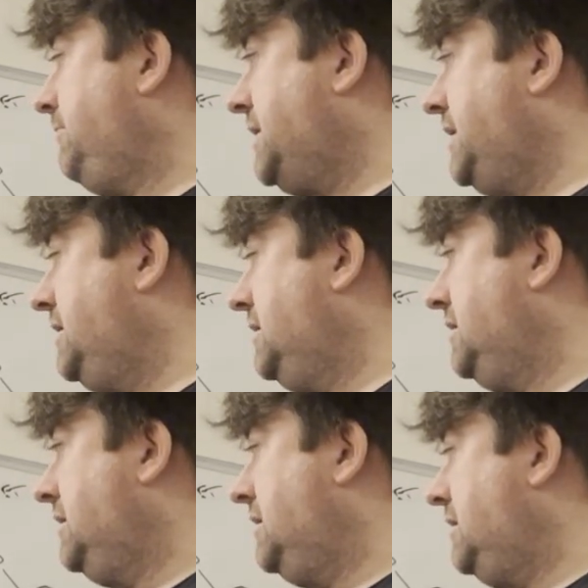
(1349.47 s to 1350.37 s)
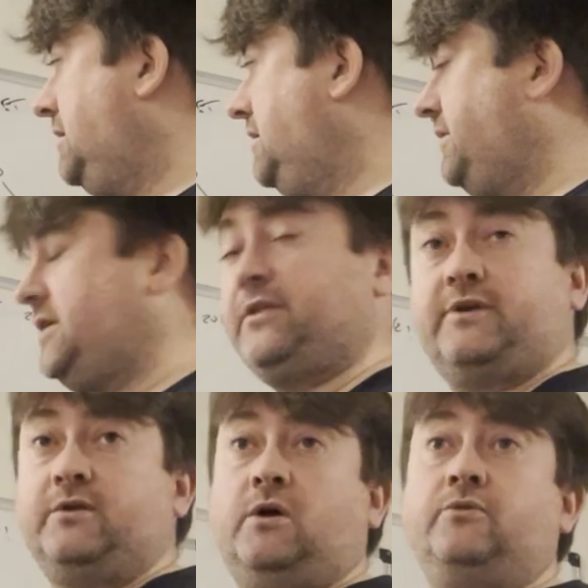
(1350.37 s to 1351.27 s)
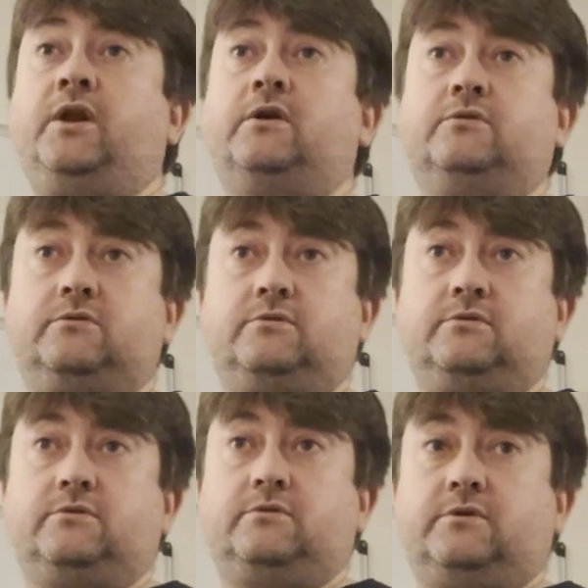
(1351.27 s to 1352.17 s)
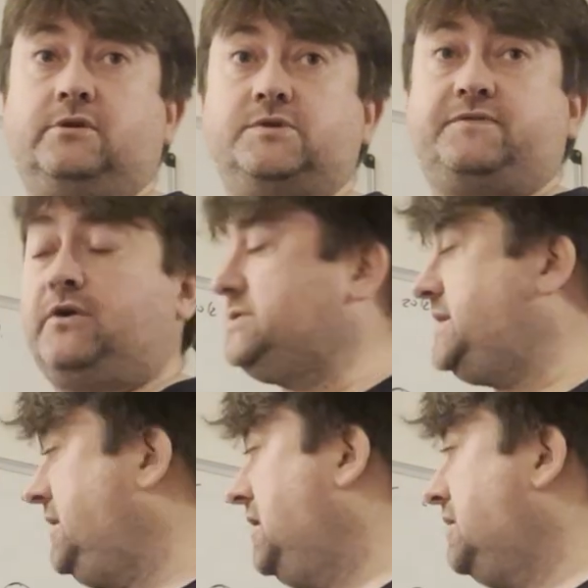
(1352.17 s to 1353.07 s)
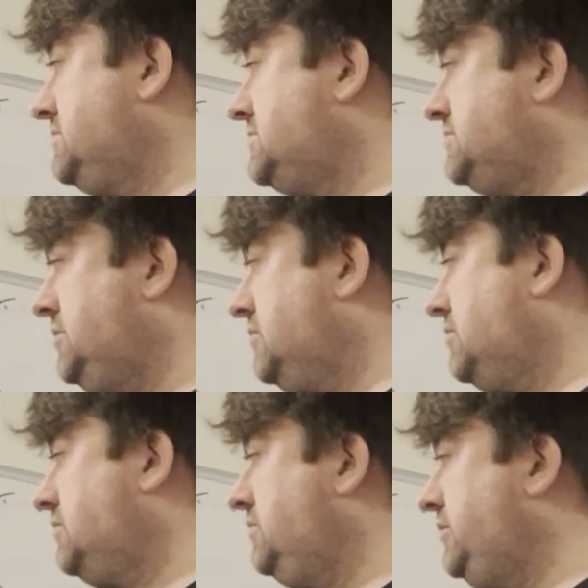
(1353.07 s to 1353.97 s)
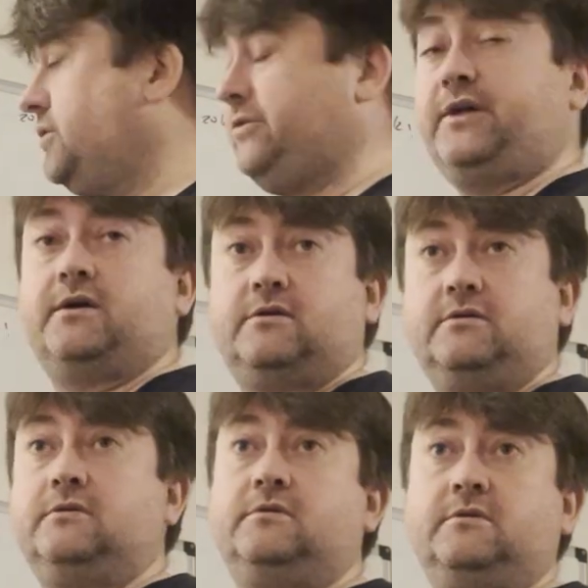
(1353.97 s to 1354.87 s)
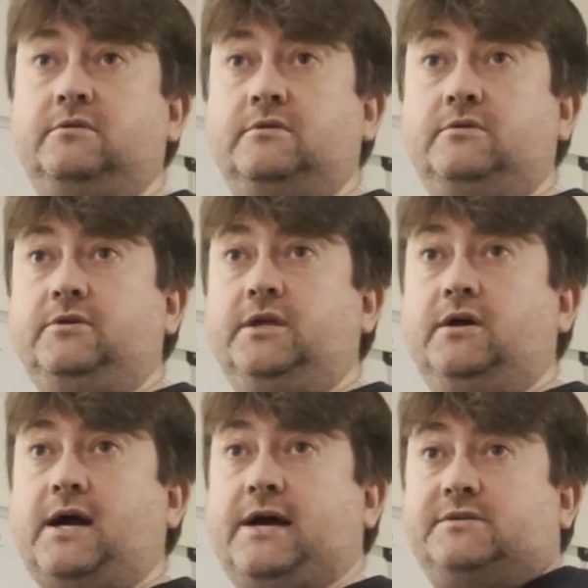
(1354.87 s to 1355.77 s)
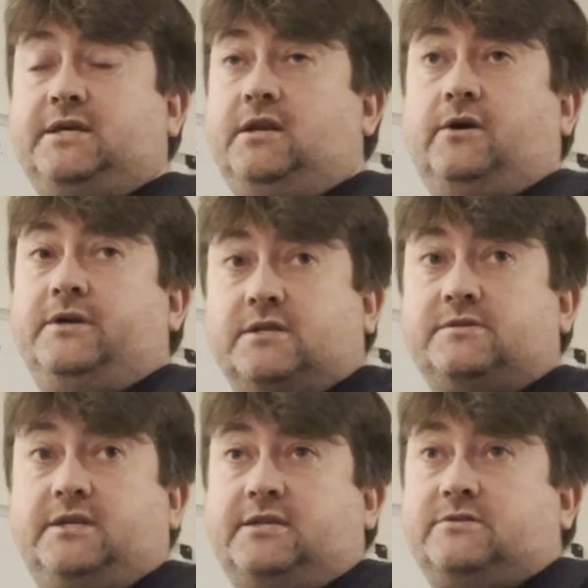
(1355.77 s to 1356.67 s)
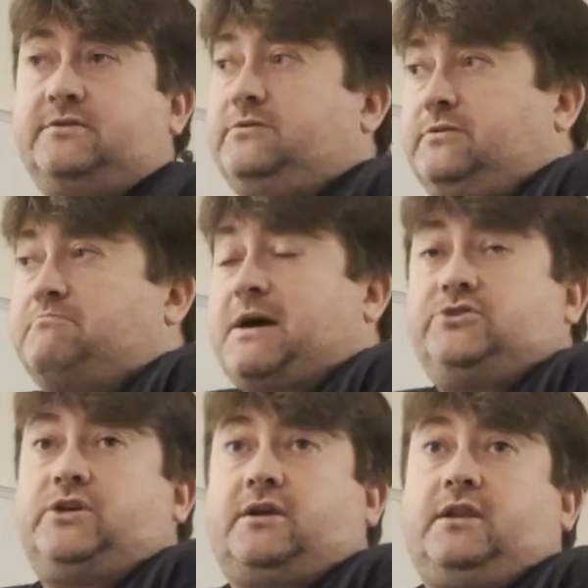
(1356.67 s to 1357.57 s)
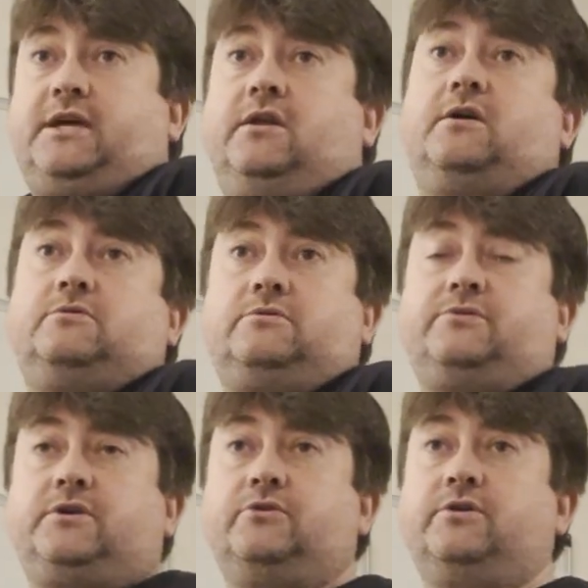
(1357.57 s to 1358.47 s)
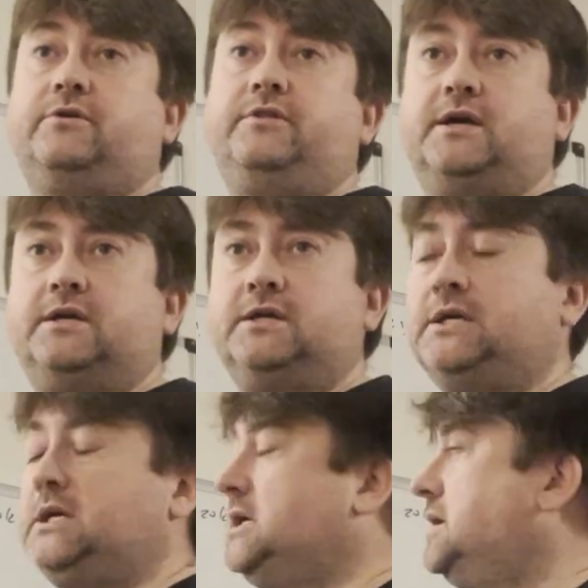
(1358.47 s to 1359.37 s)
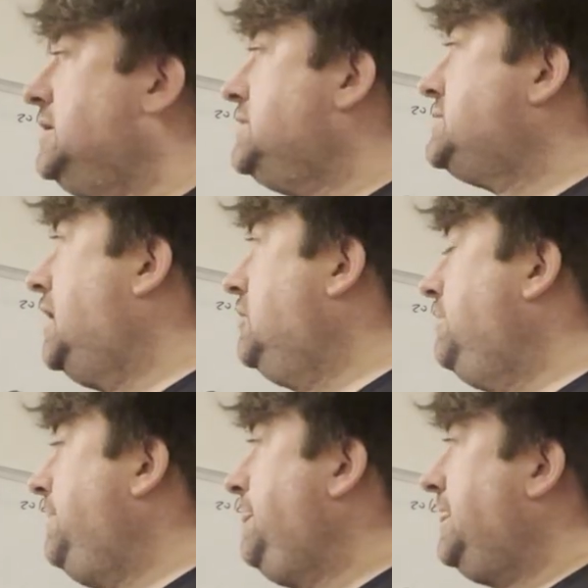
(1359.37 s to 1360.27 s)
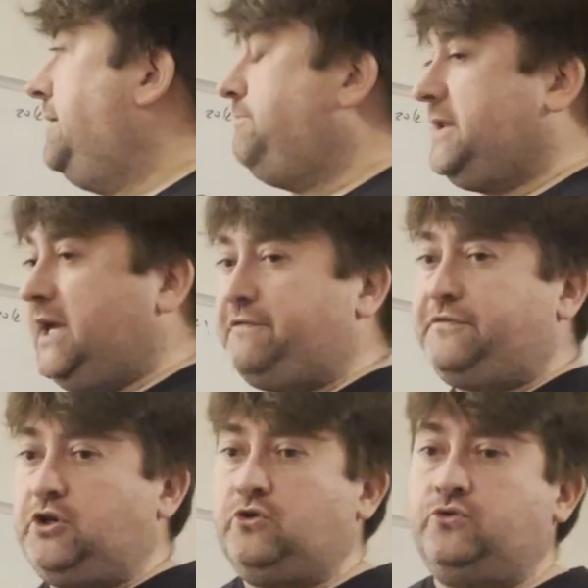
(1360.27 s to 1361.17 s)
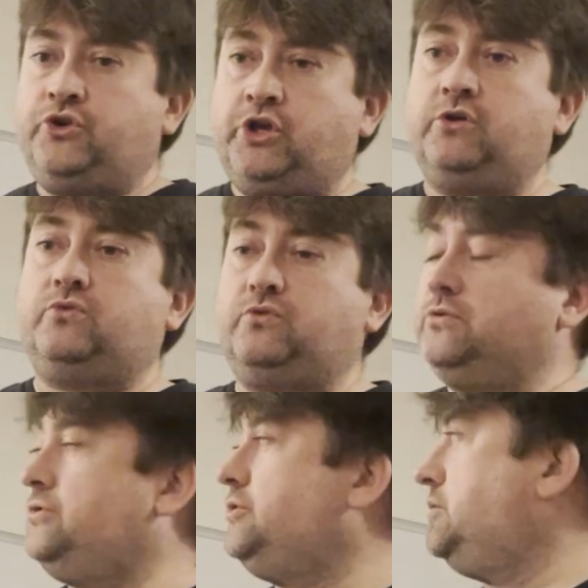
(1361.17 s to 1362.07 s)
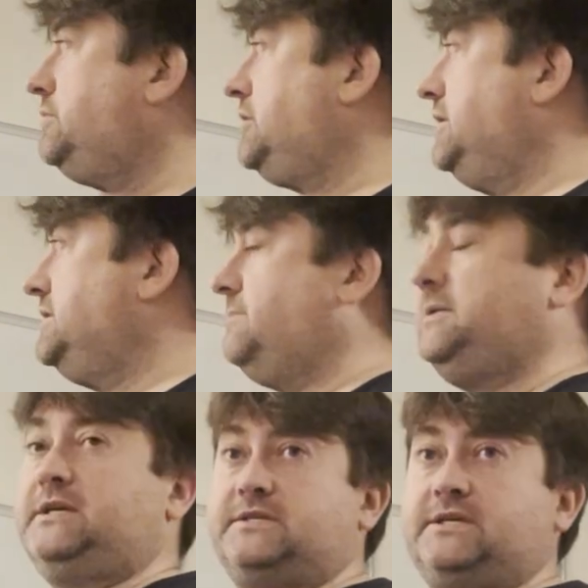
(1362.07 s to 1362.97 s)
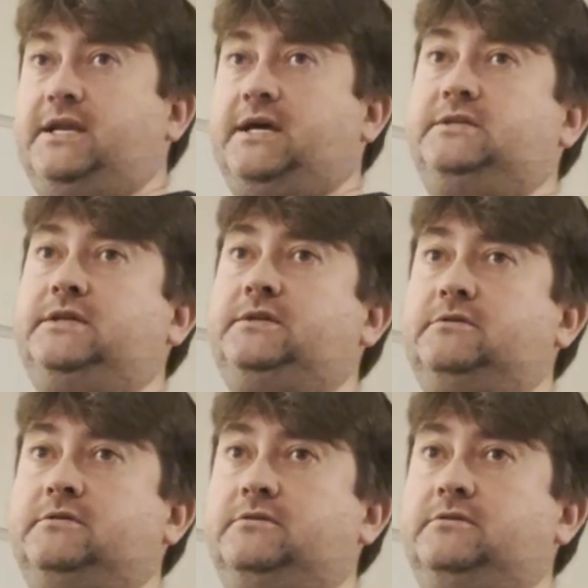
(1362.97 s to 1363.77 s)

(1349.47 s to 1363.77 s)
but the other end won't know. As far as it knows, you're there. You know, how does it know? It doesn't magically know that you're not there. So if you knew you were going to be disconnected,